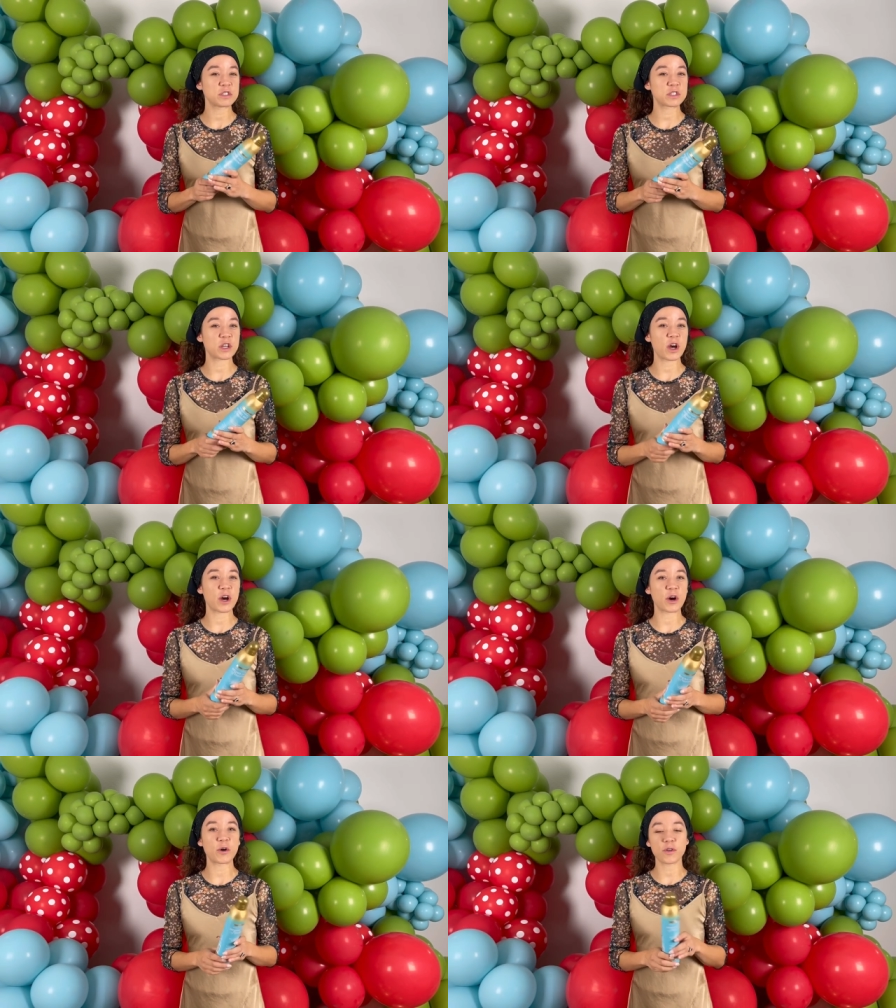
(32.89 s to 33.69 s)

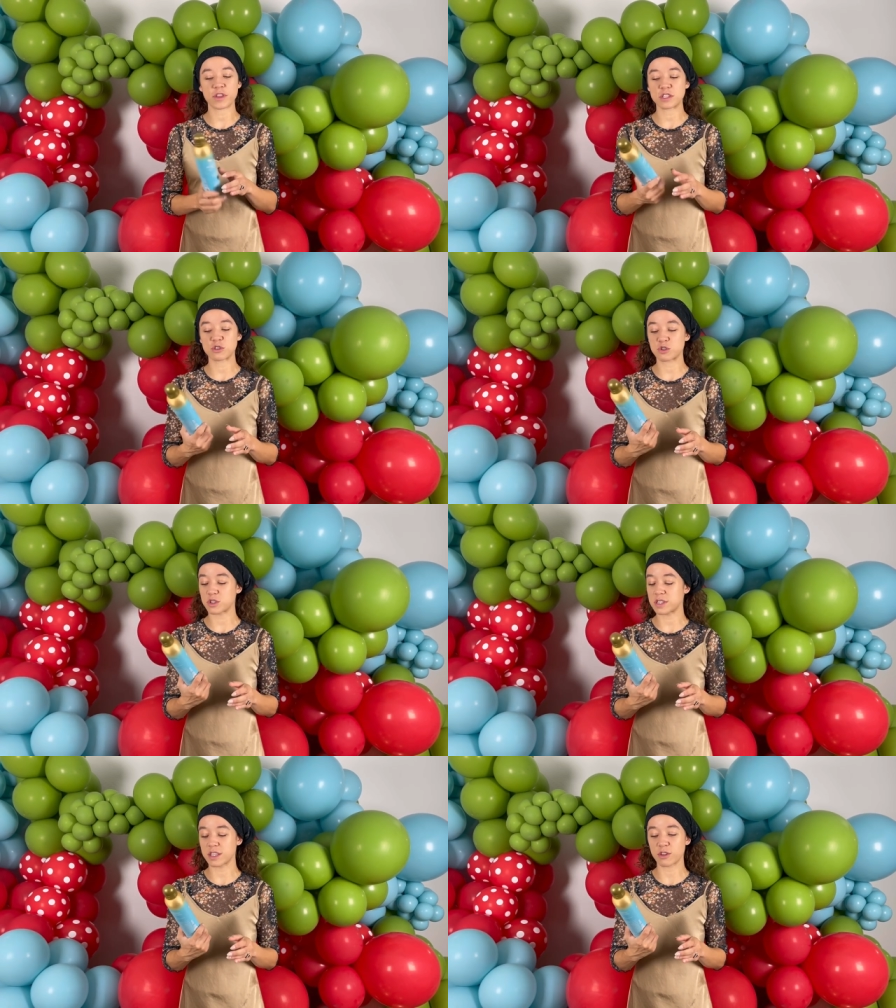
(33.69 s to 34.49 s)
So this is
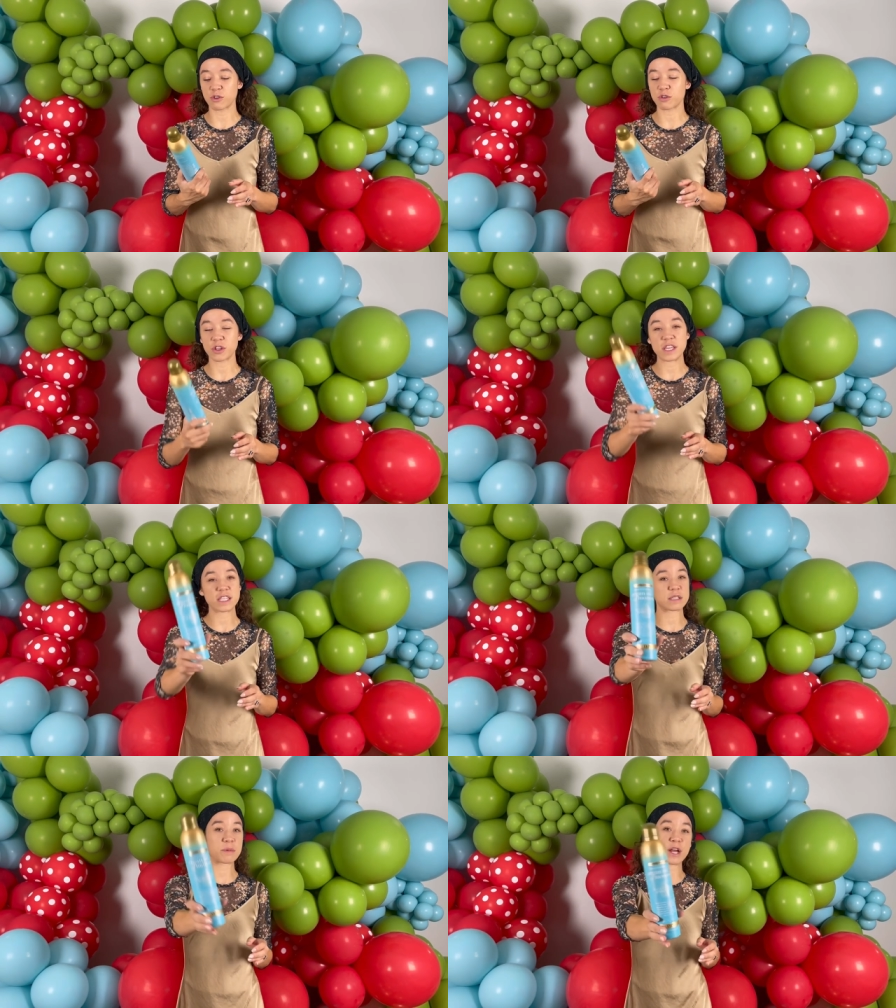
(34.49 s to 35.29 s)
just literally
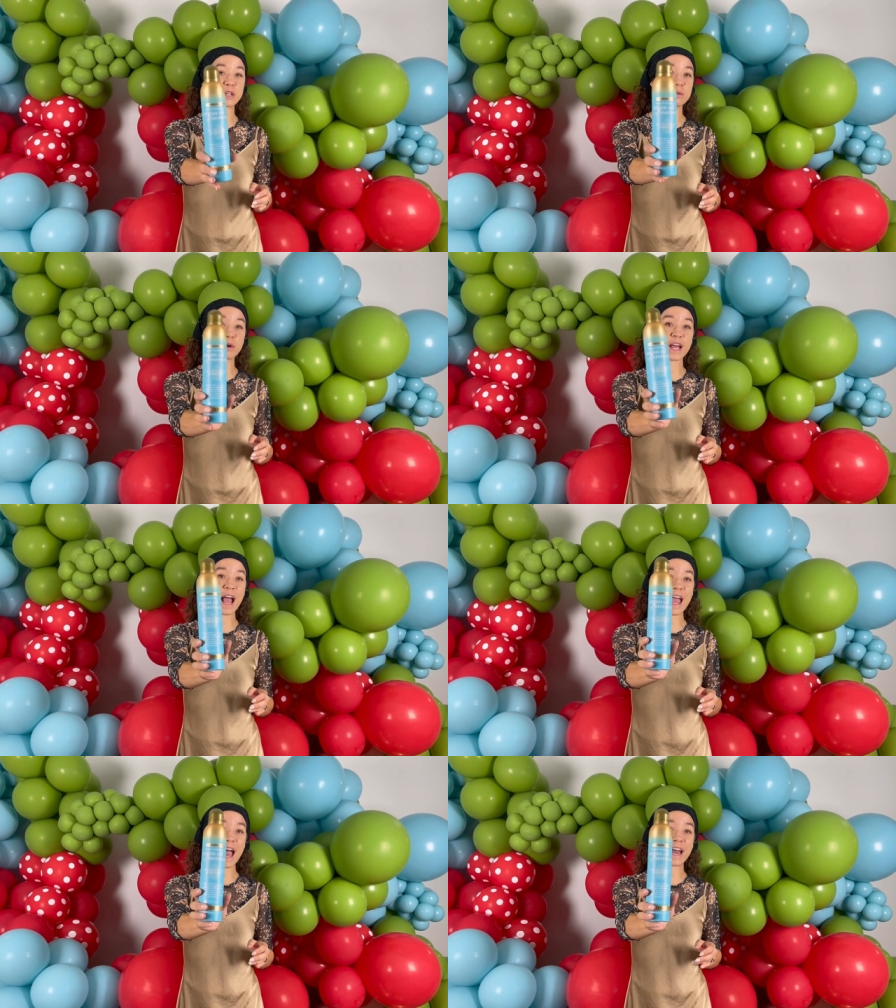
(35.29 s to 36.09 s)
some hairspray
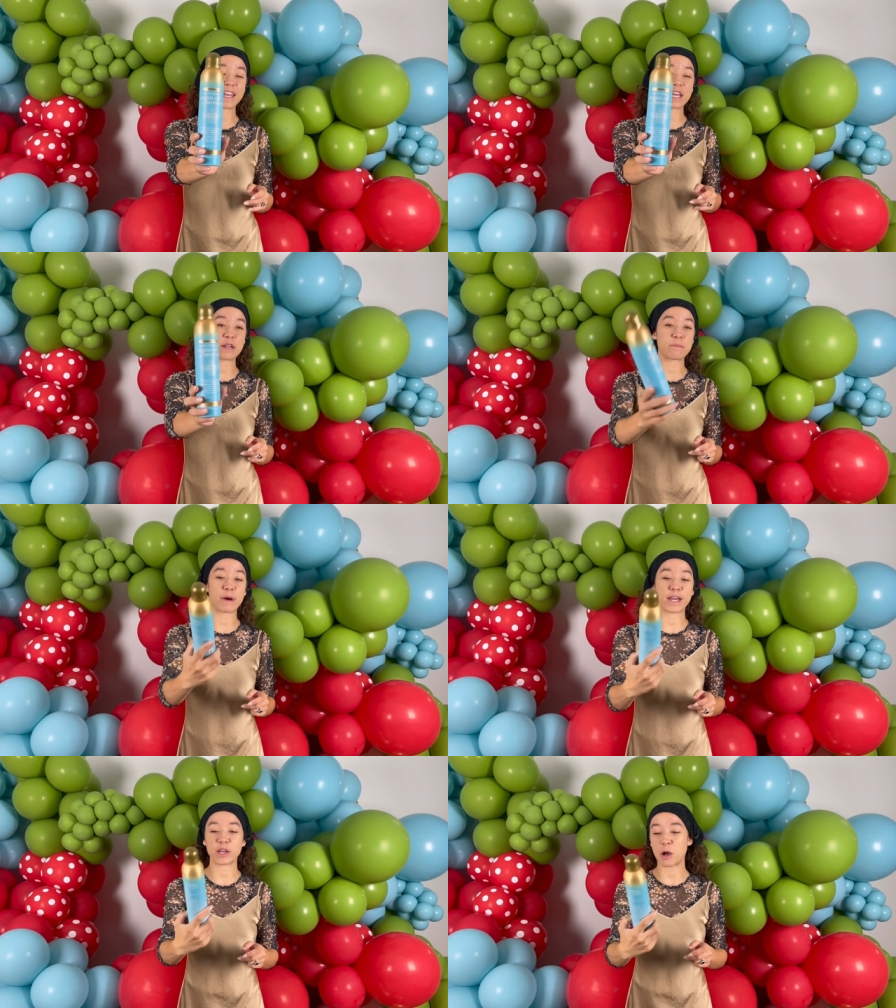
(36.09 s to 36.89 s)
I had in
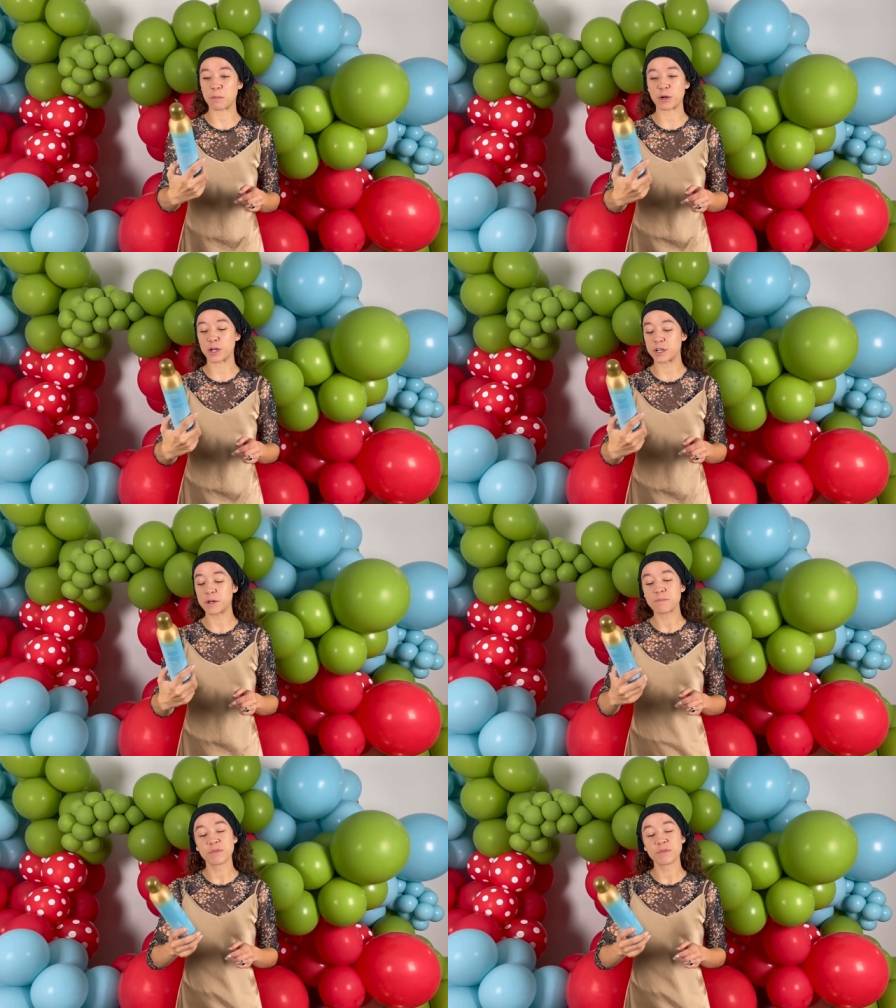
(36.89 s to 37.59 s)
my cupboard.